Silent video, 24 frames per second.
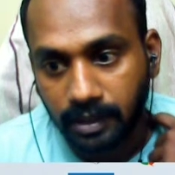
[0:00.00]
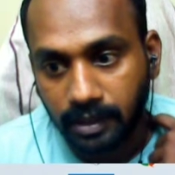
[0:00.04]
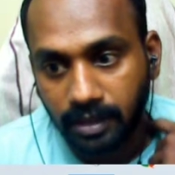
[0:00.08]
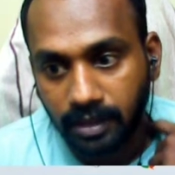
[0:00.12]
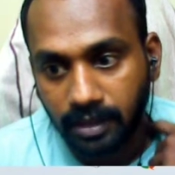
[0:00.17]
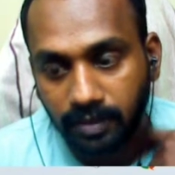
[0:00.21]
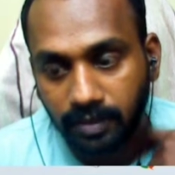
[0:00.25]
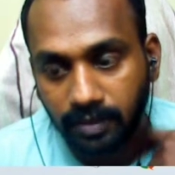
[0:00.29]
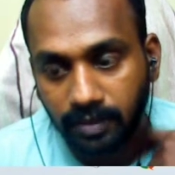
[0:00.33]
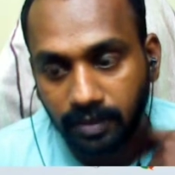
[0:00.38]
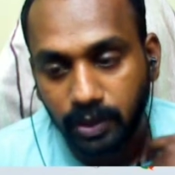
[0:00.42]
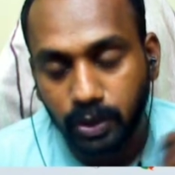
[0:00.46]
It
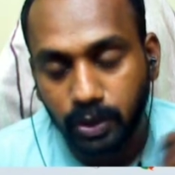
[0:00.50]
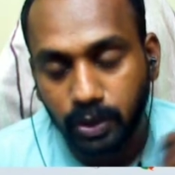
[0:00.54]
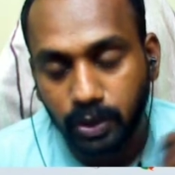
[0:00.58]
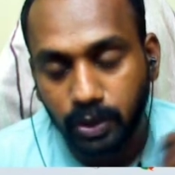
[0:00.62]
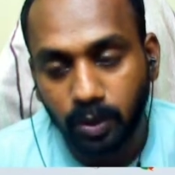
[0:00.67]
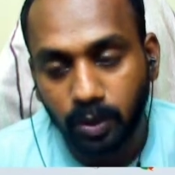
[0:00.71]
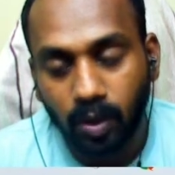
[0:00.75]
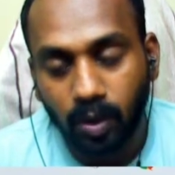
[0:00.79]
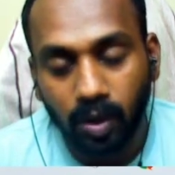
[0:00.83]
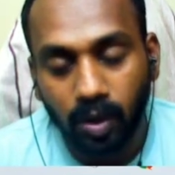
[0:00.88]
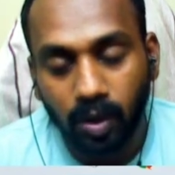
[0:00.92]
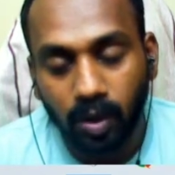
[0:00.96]
will show
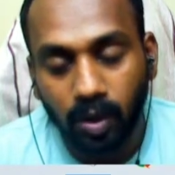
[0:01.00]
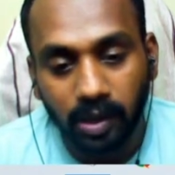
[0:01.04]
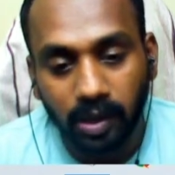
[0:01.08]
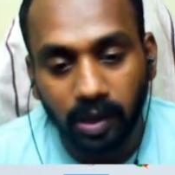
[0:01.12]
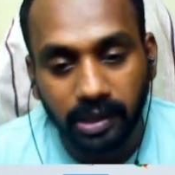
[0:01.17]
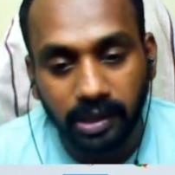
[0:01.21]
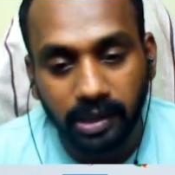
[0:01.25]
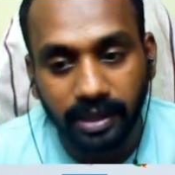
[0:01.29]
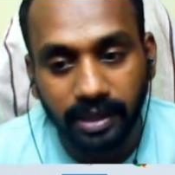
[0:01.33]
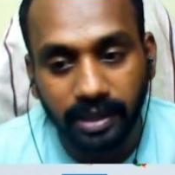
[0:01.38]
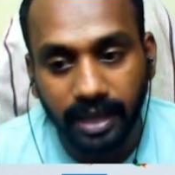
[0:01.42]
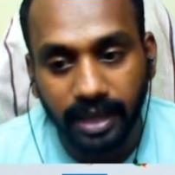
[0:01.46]
all
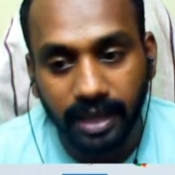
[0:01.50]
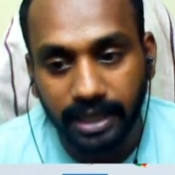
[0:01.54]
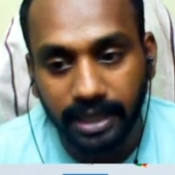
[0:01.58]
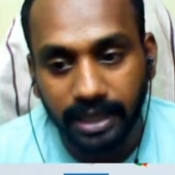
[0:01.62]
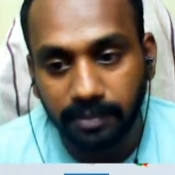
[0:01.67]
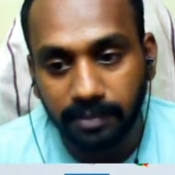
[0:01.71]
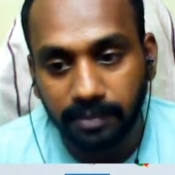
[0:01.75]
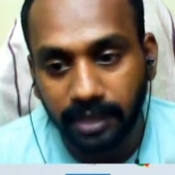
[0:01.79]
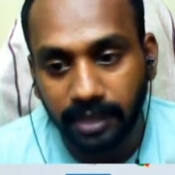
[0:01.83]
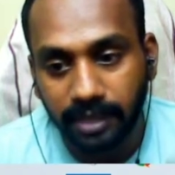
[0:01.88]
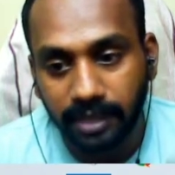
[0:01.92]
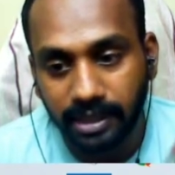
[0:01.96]
the
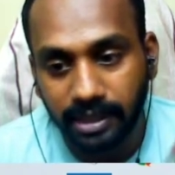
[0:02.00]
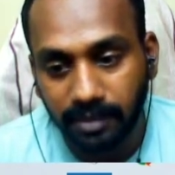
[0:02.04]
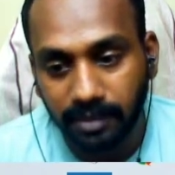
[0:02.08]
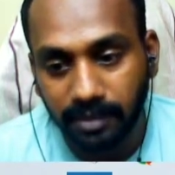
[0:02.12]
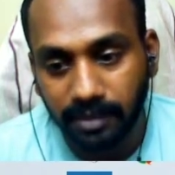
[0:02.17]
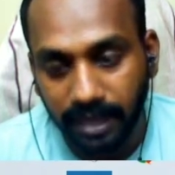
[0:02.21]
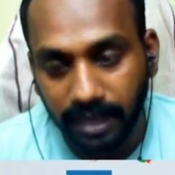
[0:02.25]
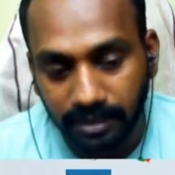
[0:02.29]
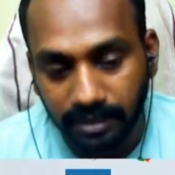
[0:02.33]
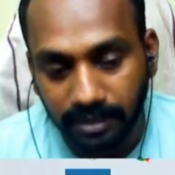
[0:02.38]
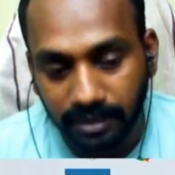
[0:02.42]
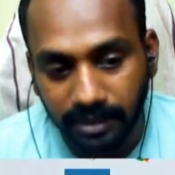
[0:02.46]
arithmetic
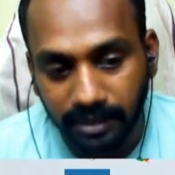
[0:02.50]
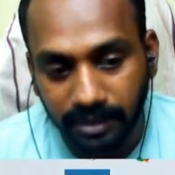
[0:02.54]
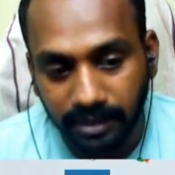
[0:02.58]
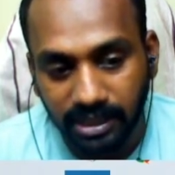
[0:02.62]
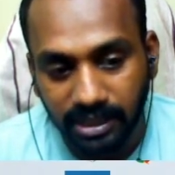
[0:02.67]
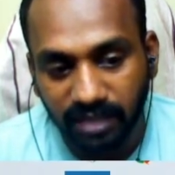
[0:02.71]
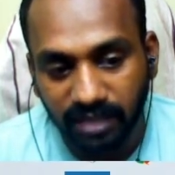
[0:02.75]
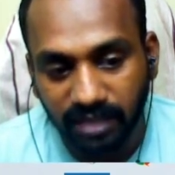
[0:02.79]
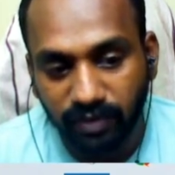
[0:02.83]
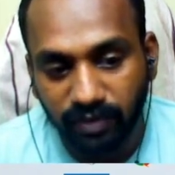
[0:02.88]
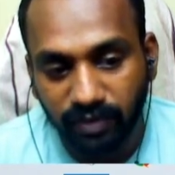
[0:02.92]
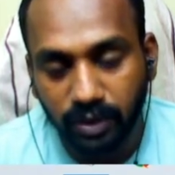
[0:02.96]

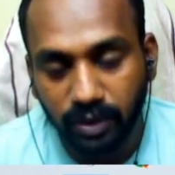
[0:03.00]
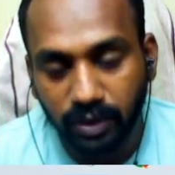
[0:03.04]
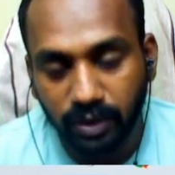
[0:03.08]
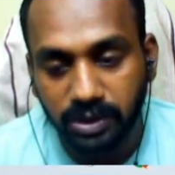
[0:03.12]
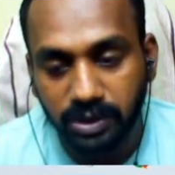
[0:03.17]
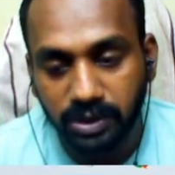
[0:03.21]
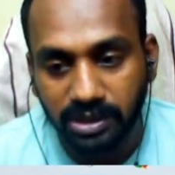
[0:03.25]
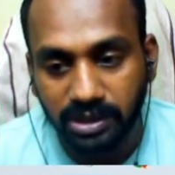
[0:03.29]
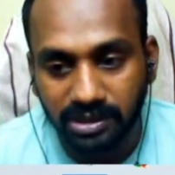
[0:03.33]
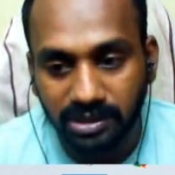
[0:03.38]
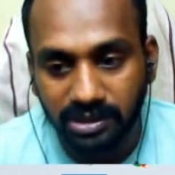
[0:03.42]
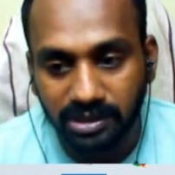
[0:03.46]
mathematical
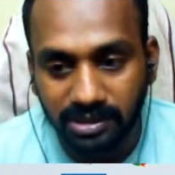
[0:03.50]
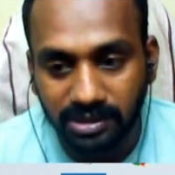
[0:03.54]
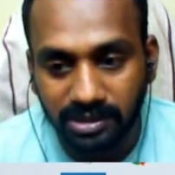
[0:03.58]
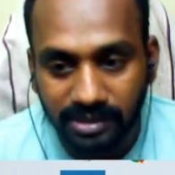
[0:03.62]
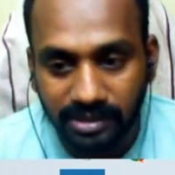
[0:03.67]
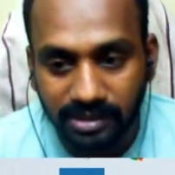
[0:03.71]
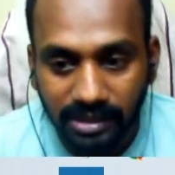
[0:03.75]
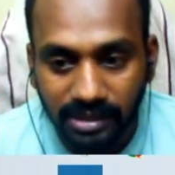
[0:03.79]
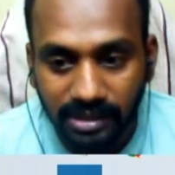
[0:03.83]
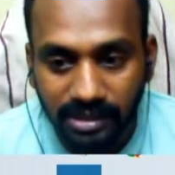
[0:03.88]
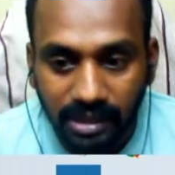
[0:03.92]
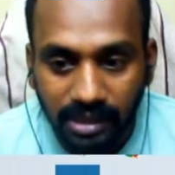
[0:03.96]

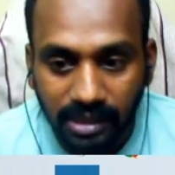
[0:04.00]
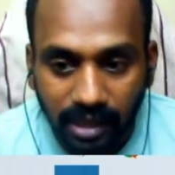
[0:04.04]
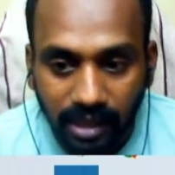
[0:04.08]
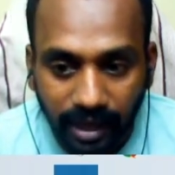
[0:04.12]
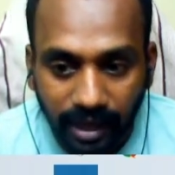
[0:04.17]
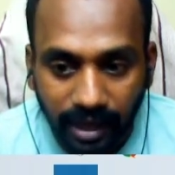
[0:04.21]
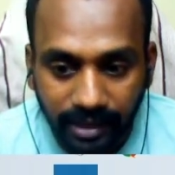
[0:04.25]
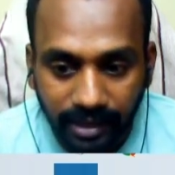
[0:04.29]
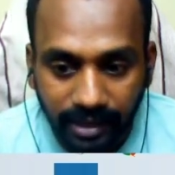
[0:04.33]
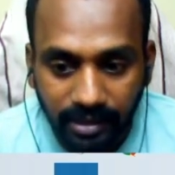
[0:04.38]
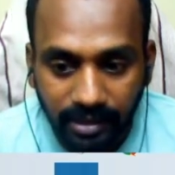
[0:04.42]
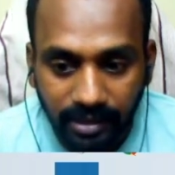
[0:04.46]
functions,
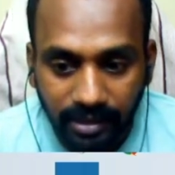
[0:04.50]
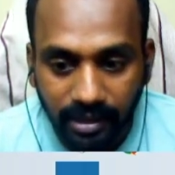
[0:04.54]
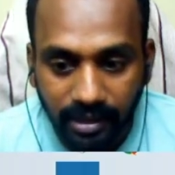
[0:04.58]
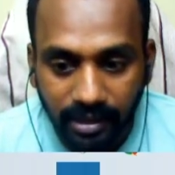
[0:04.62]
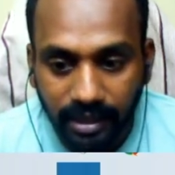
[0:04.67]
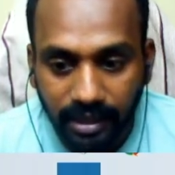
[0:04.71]
And